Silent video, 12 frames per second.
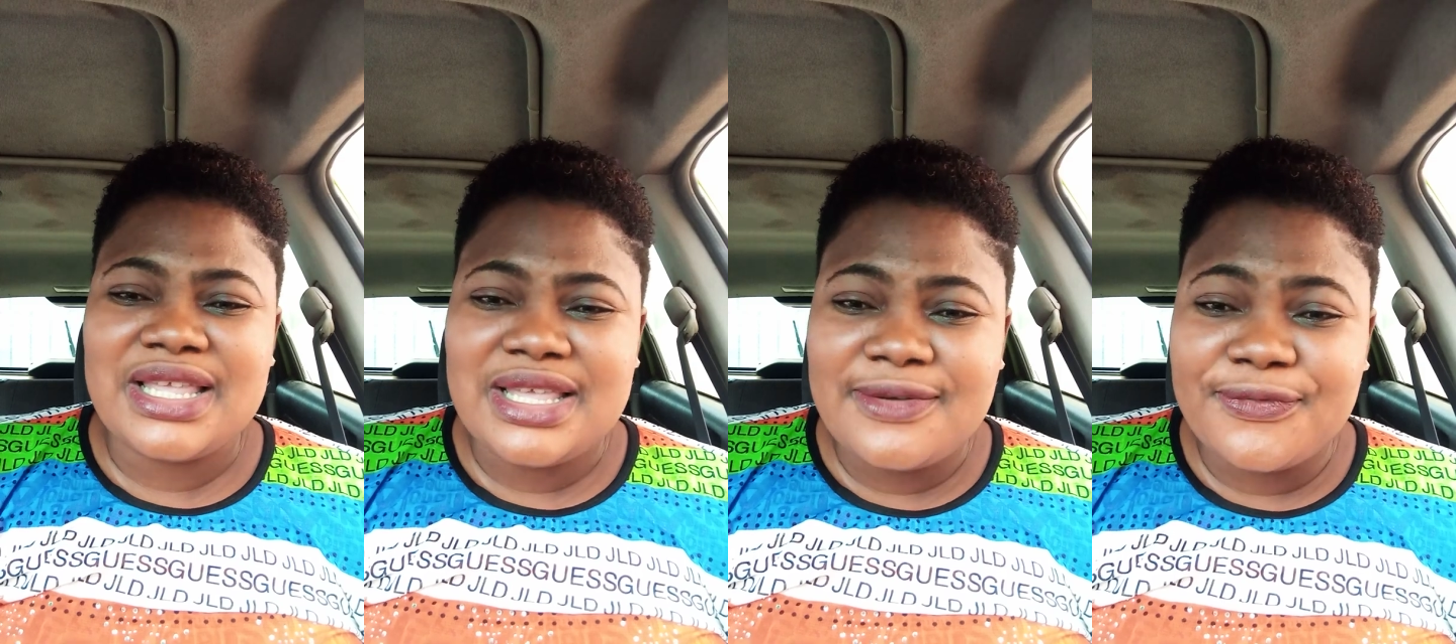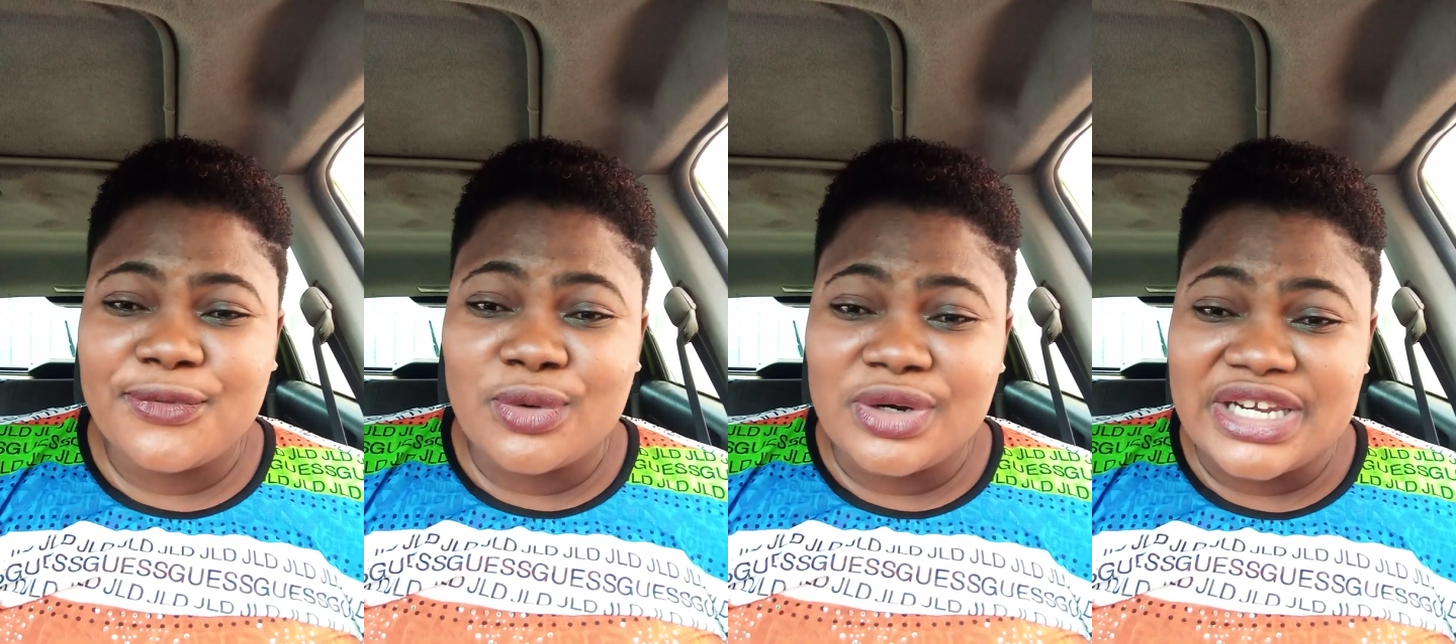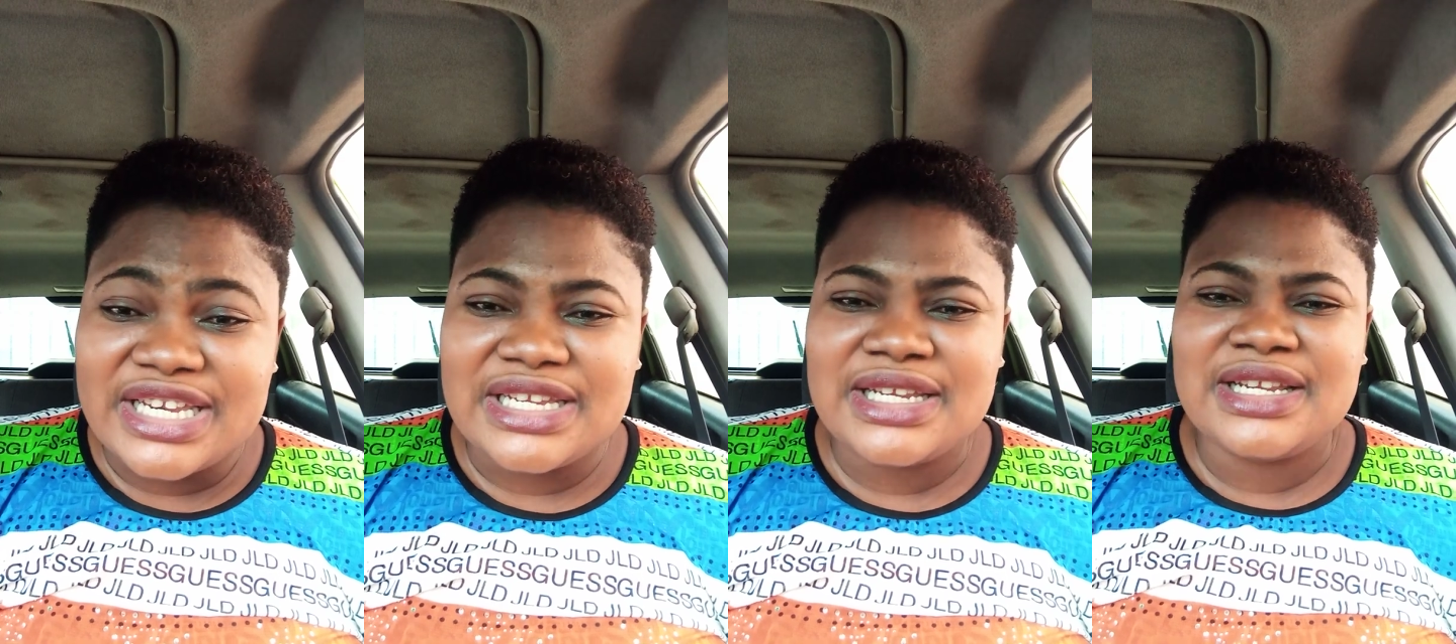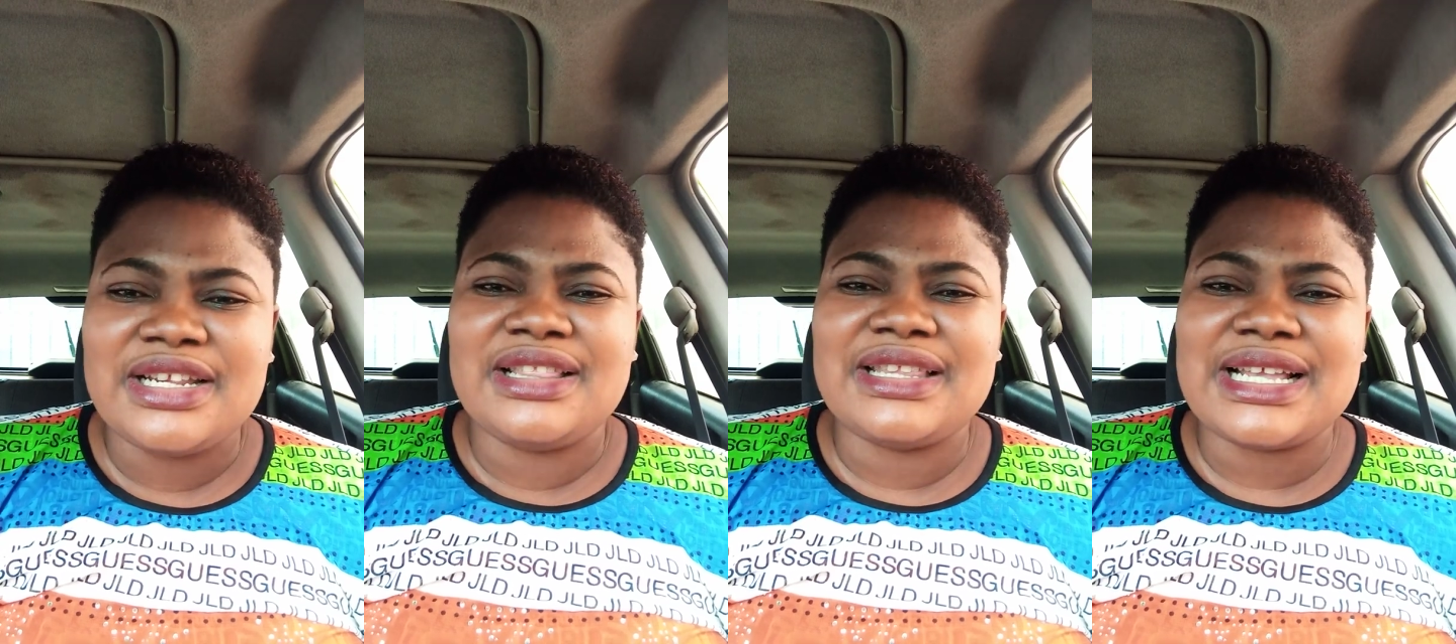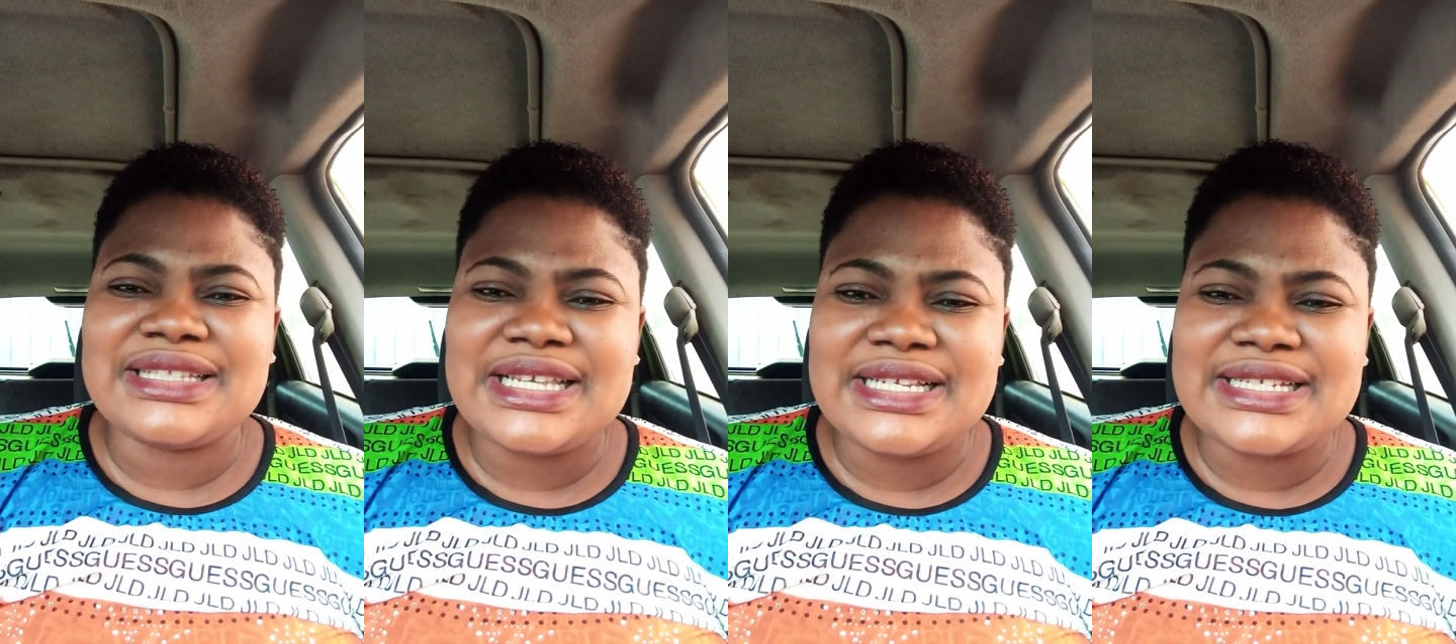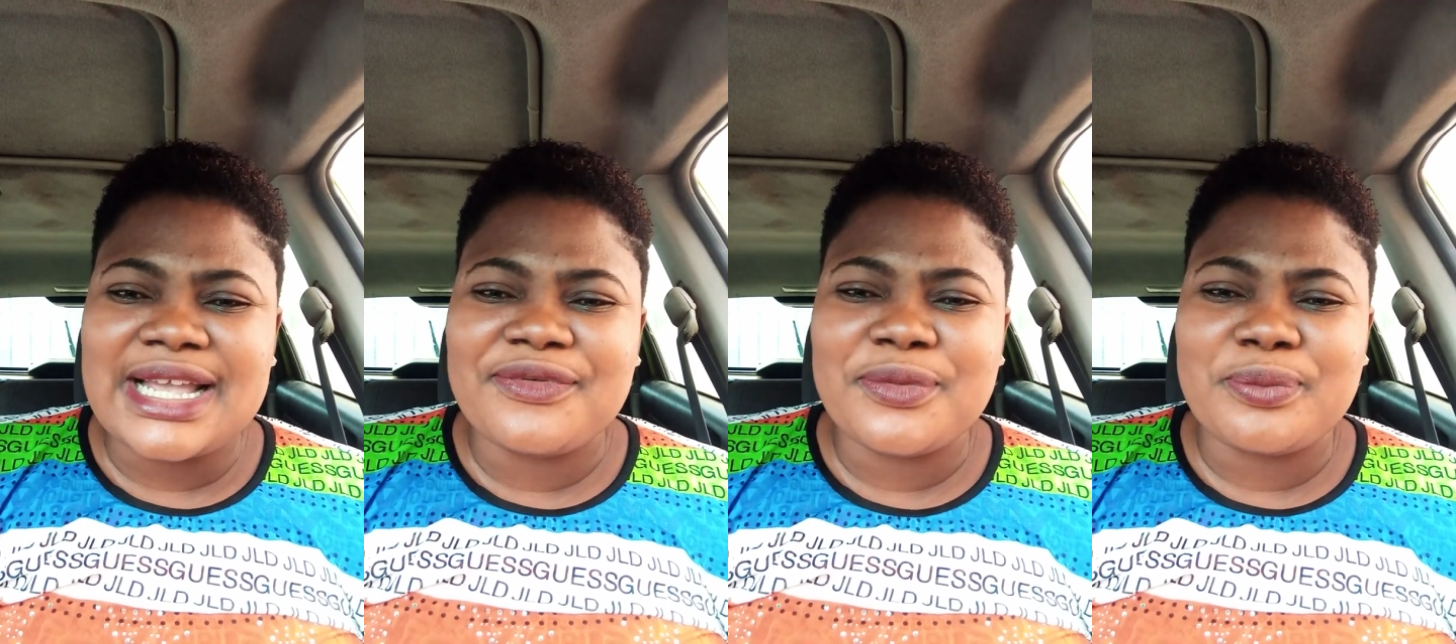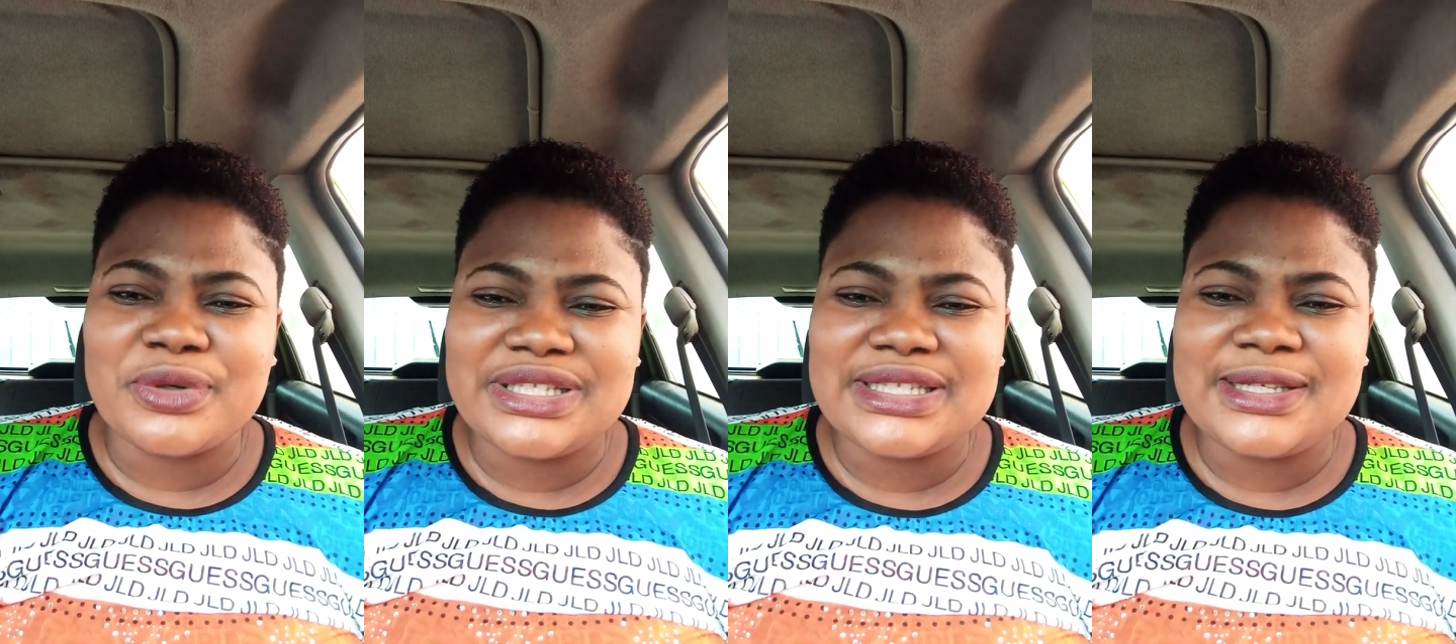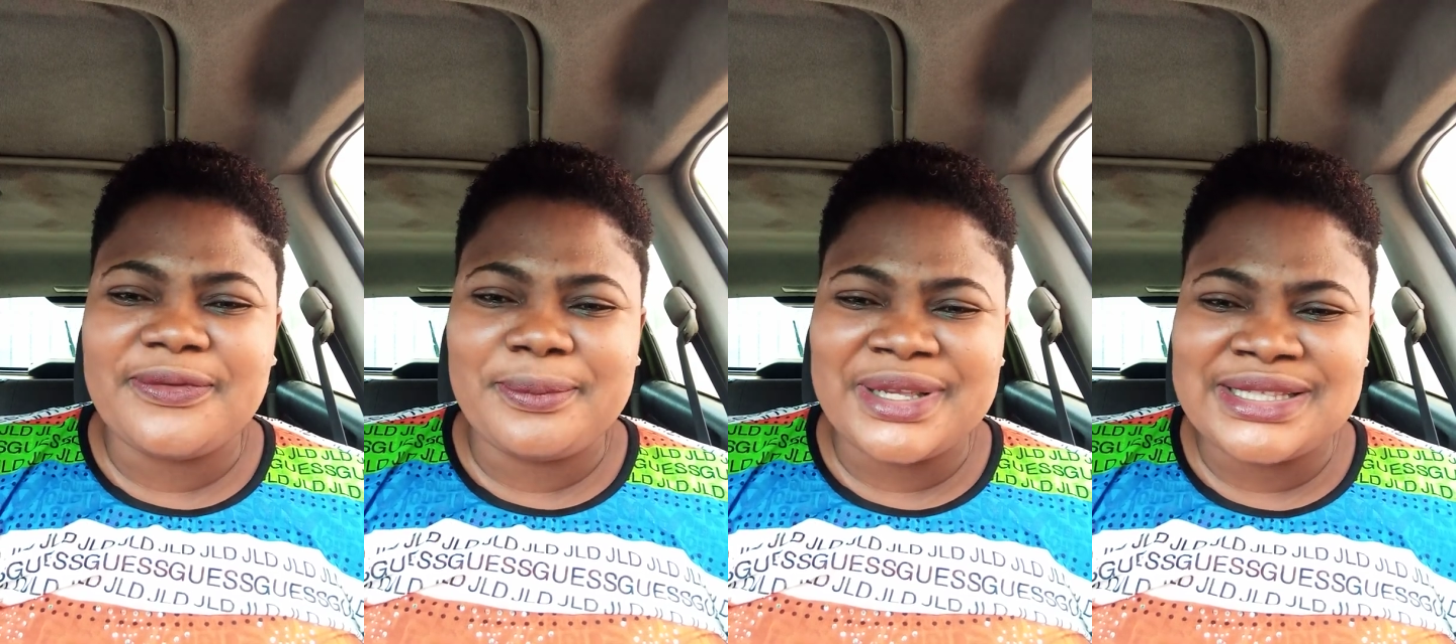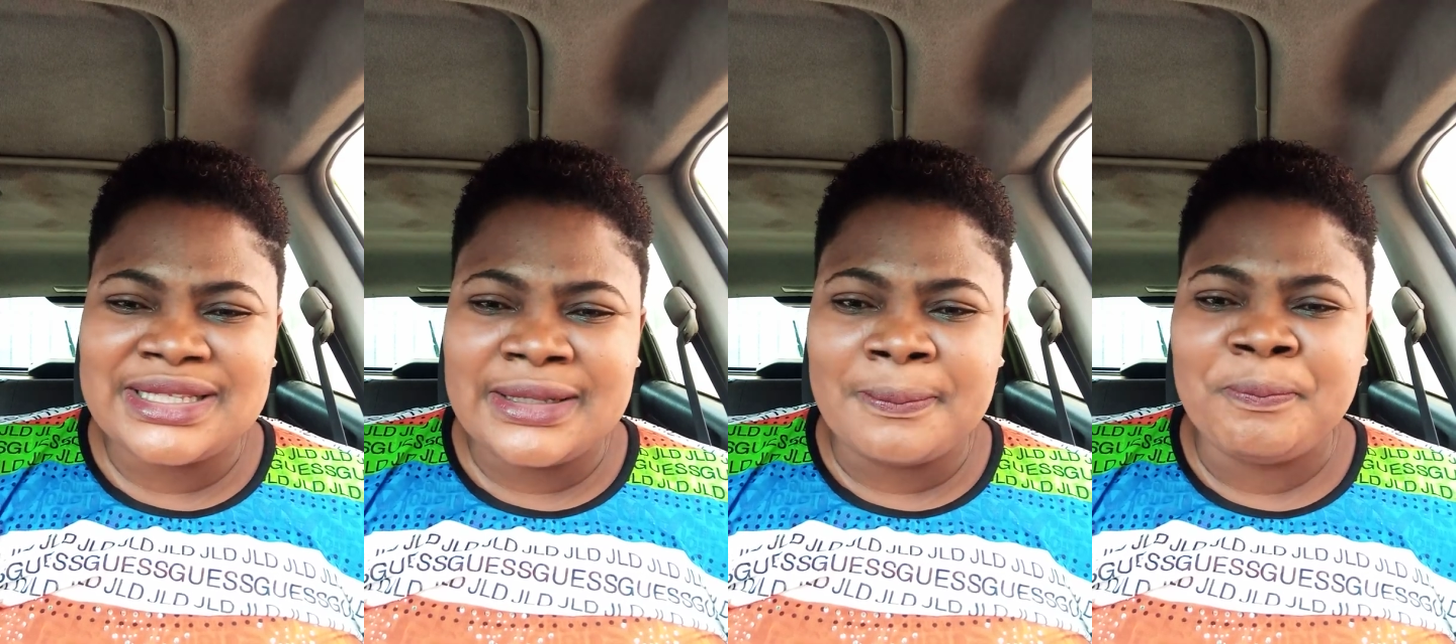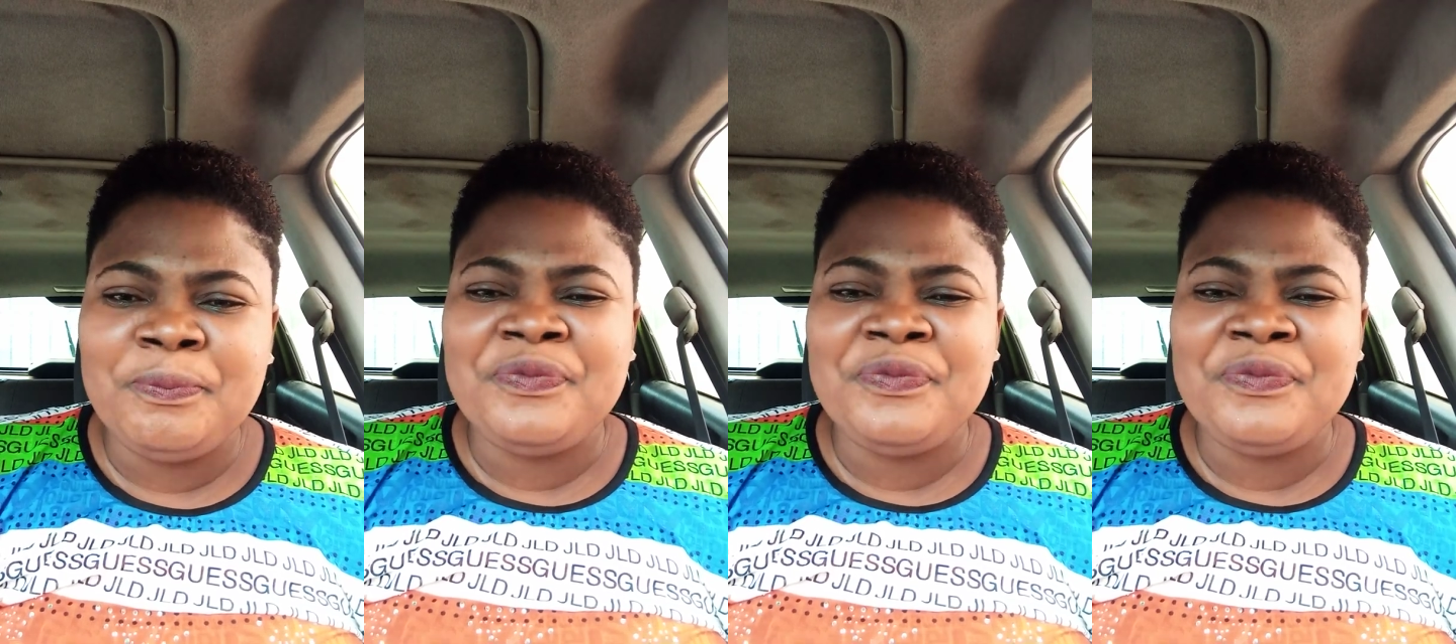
if only that HIV positive person